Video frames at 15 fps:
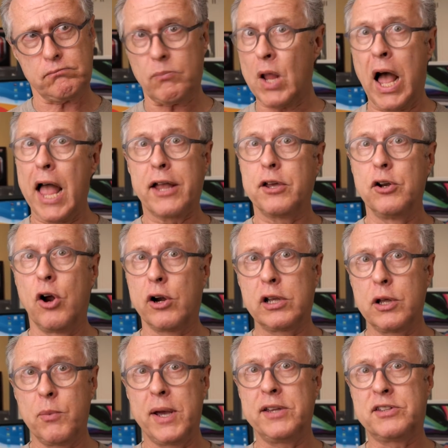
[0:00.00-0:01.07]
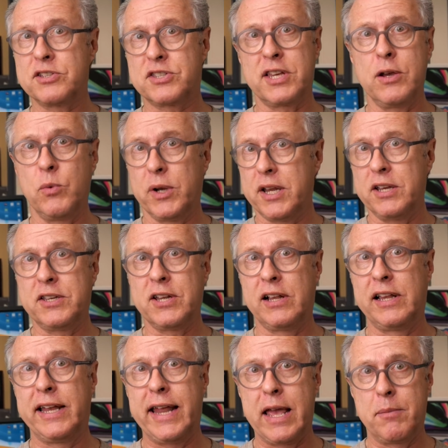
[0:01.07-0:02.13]
I can hardly wait to see what
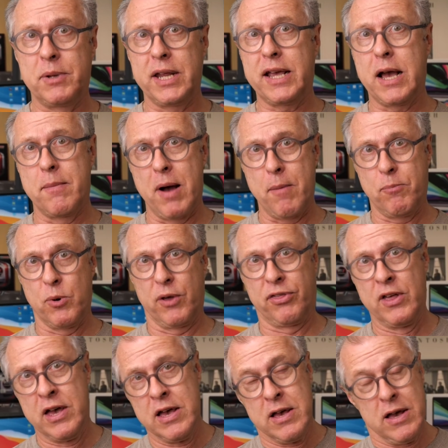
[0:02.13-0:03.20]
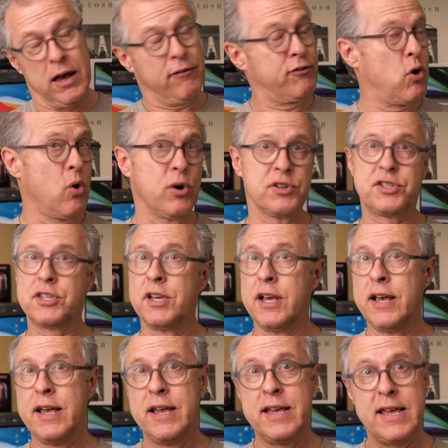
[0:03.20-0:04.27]
Intel and AMD come up with. Of course,
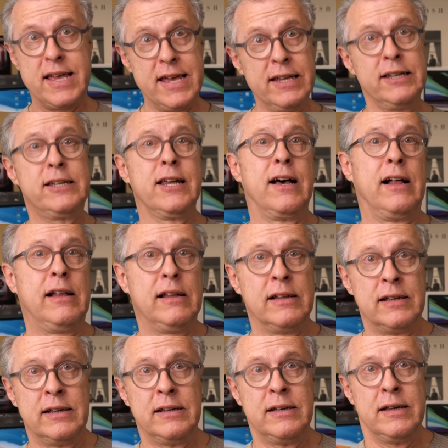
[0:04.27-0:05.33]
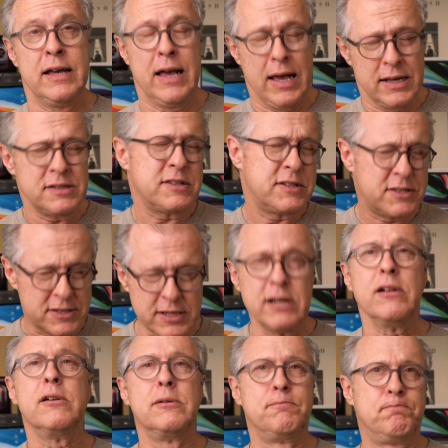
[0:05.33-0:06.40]
Intel has
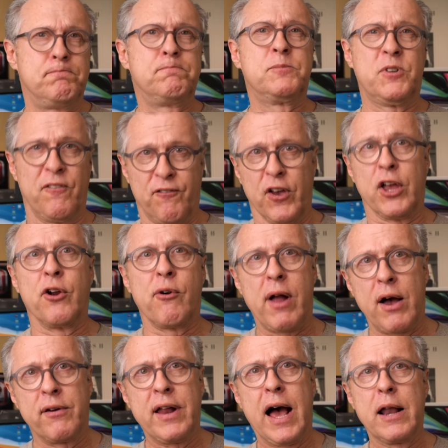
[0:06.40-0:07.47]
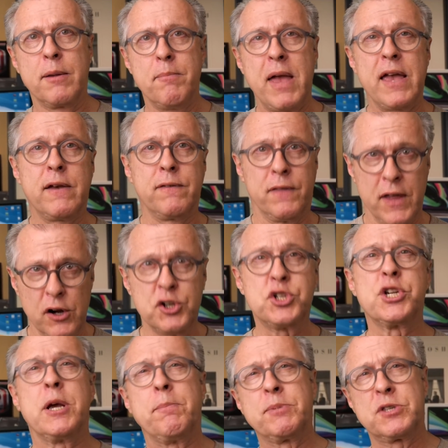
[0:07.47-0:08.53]
still to figure out how to make their
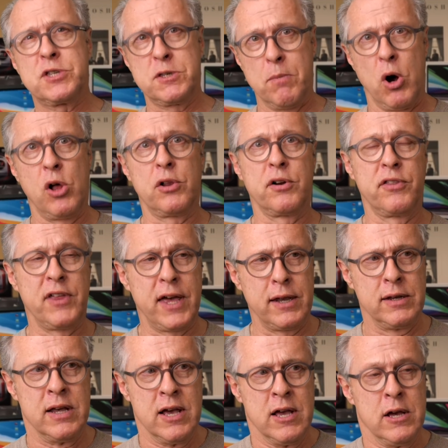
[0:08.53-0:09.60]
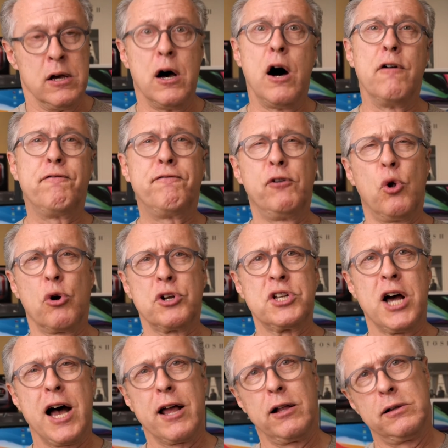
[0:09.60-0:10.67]
chips smaller than a floor
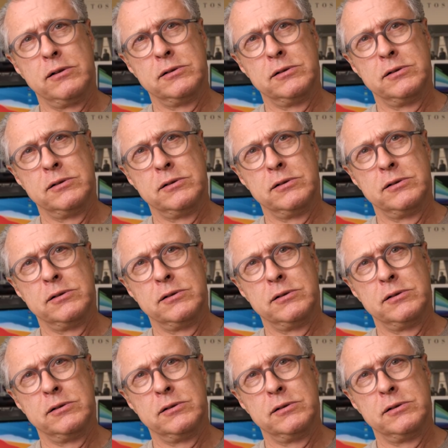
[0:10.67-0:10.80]
tile.